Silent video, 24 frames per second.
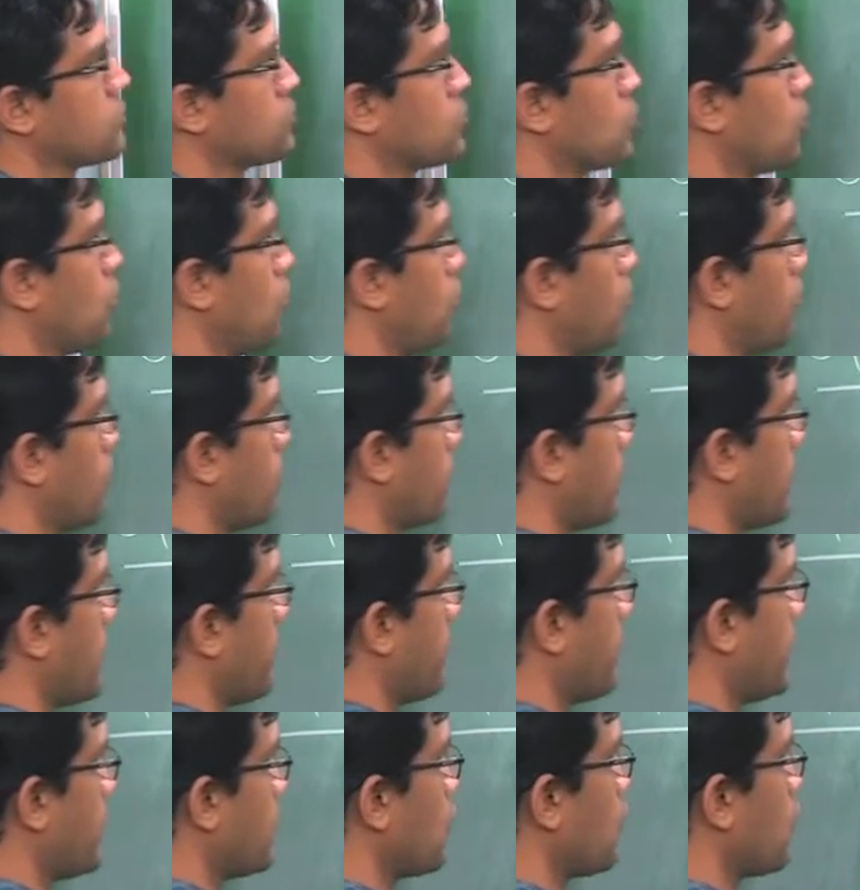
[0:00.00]
So
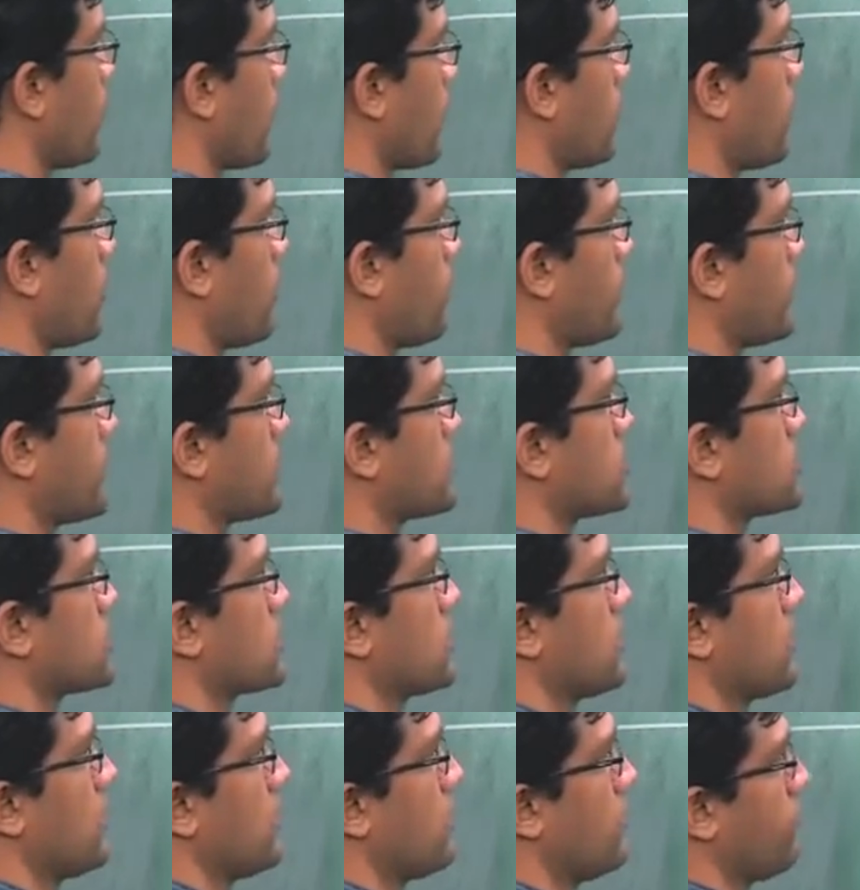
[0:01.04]
given two polynomials,
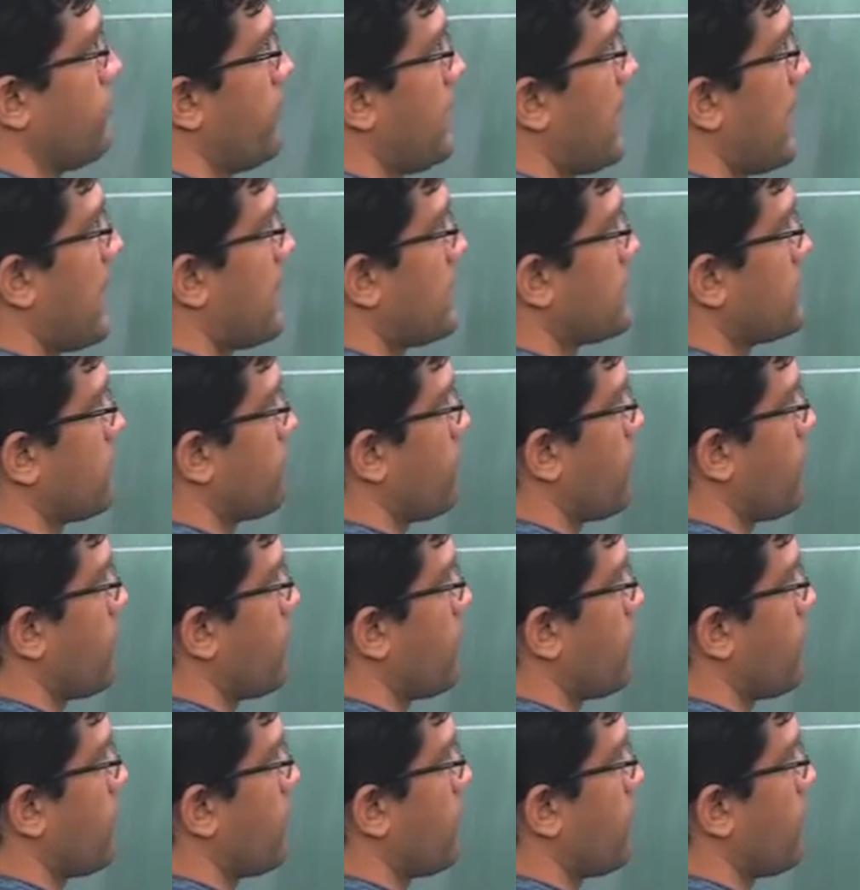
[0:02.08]
we had the